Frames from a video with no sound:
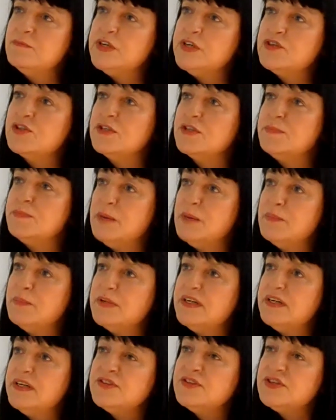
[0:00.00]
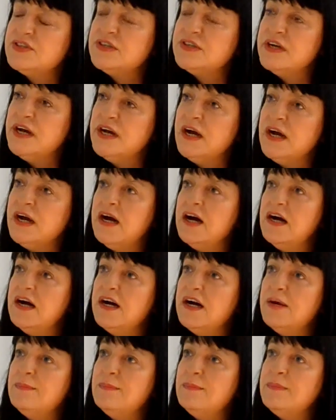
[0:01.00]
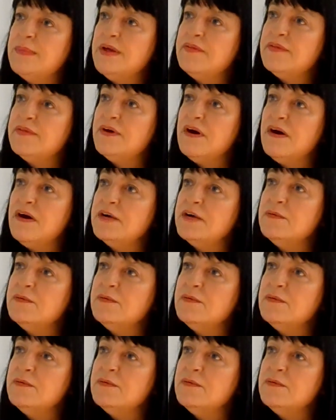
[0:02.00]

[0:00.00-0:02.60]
which to publish that